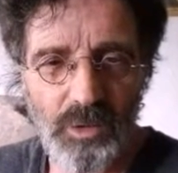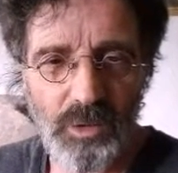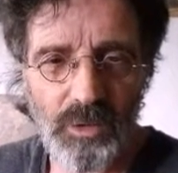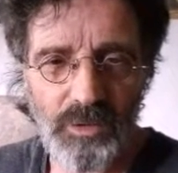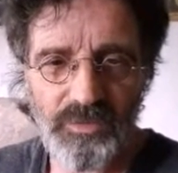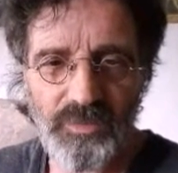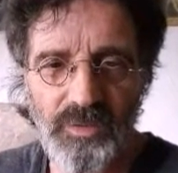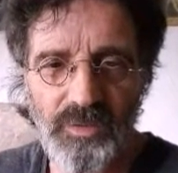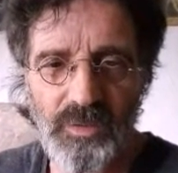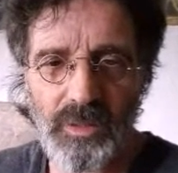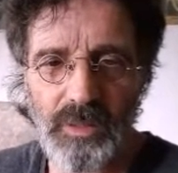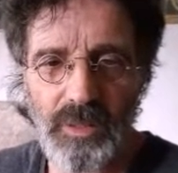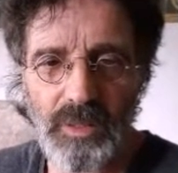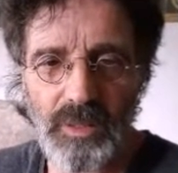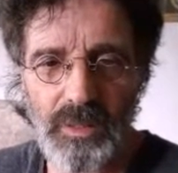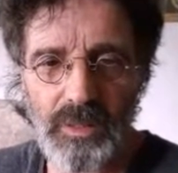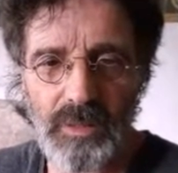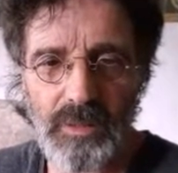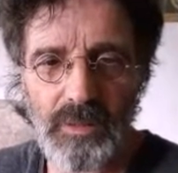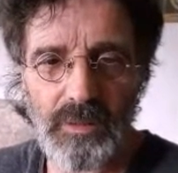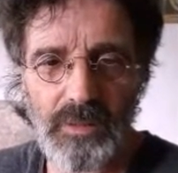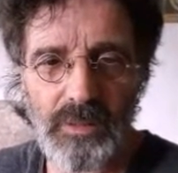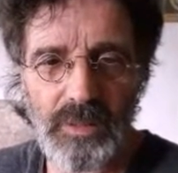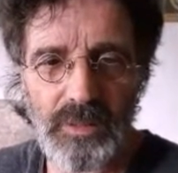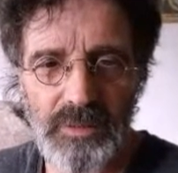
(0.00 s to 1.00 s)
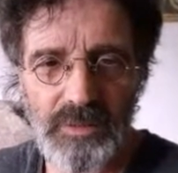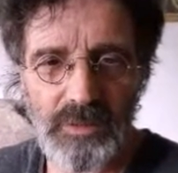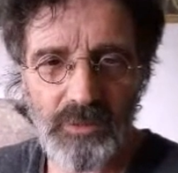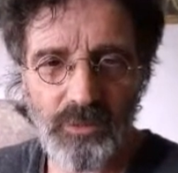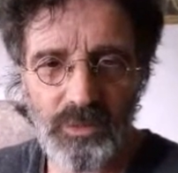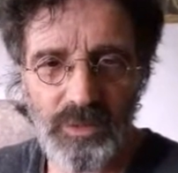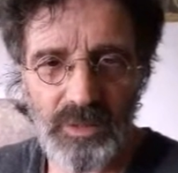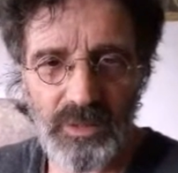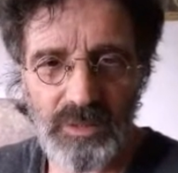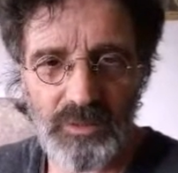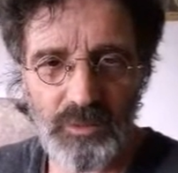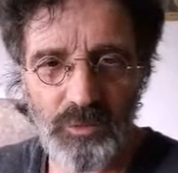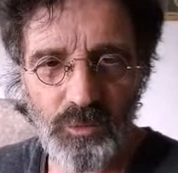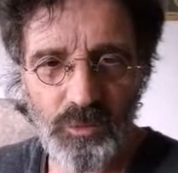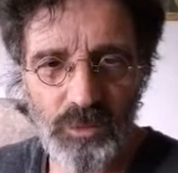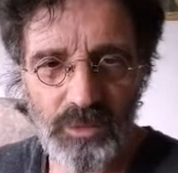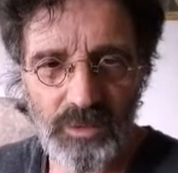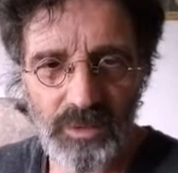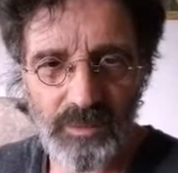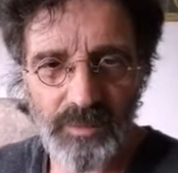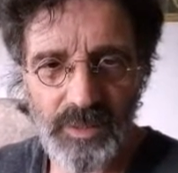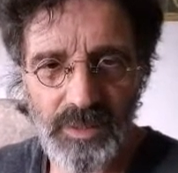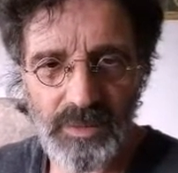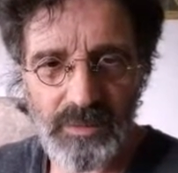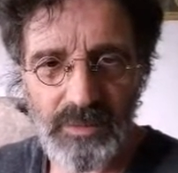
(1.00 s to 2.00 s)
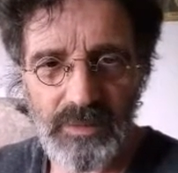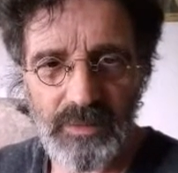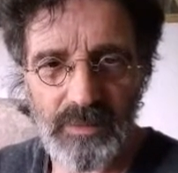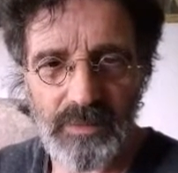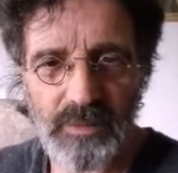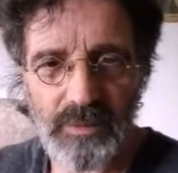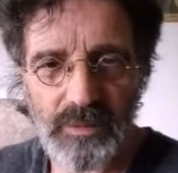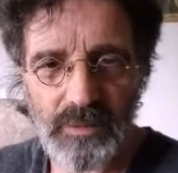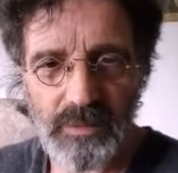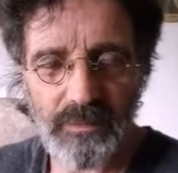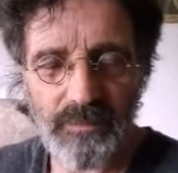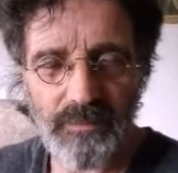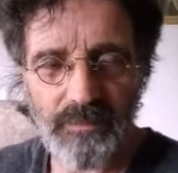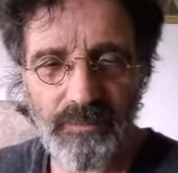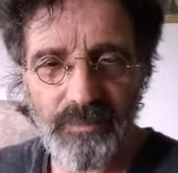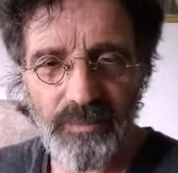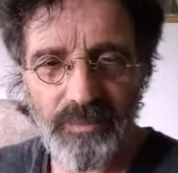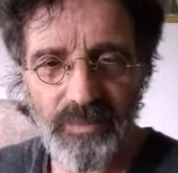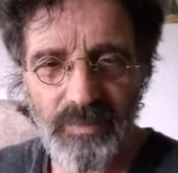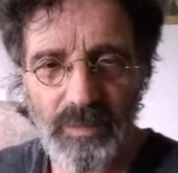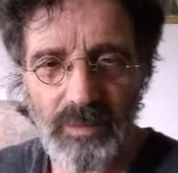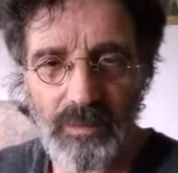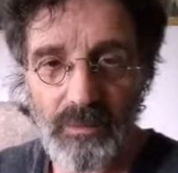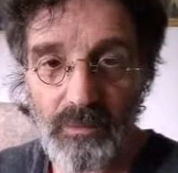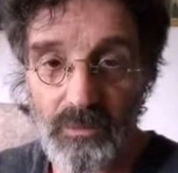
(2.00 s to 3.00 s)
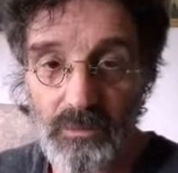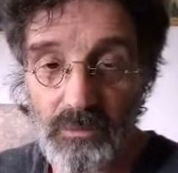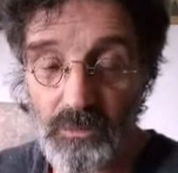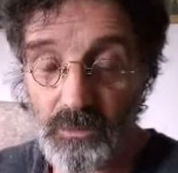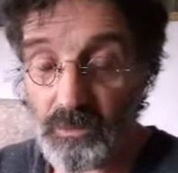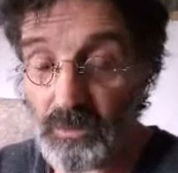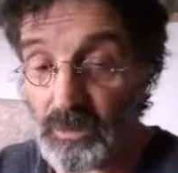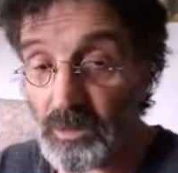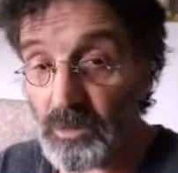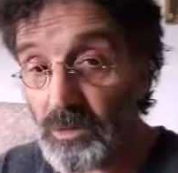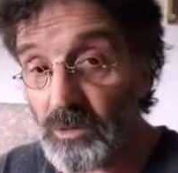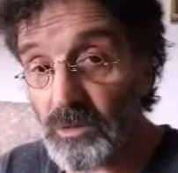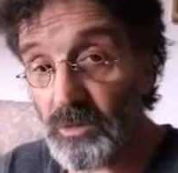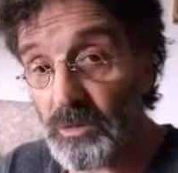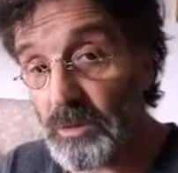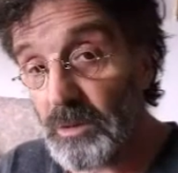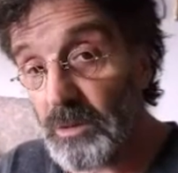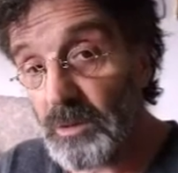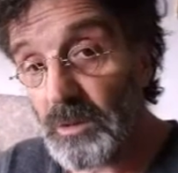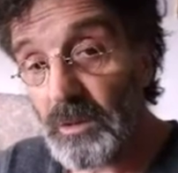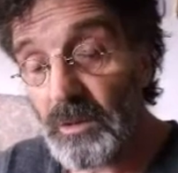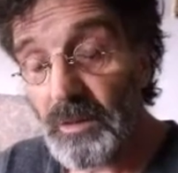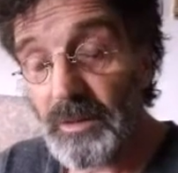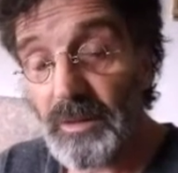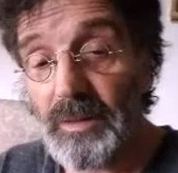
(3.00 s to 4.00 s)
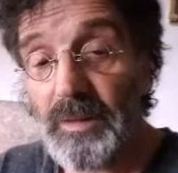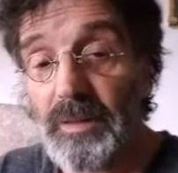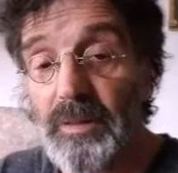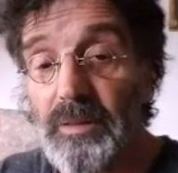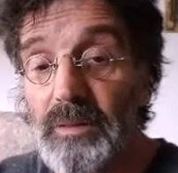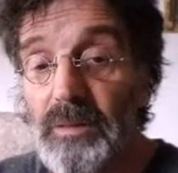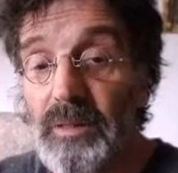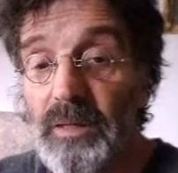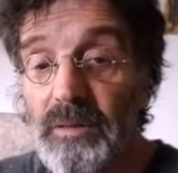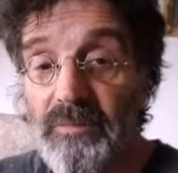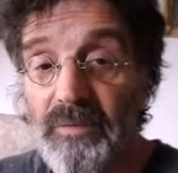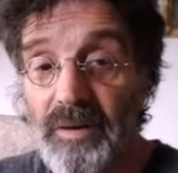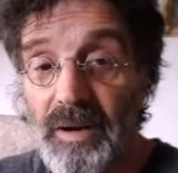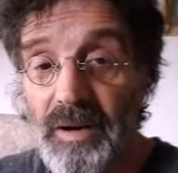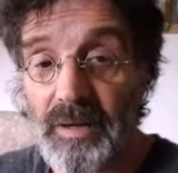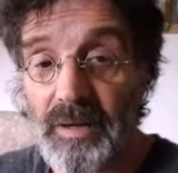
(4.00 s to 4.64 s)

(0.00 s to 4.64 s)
She said to me, Andreas, you hopefully know that you are the good.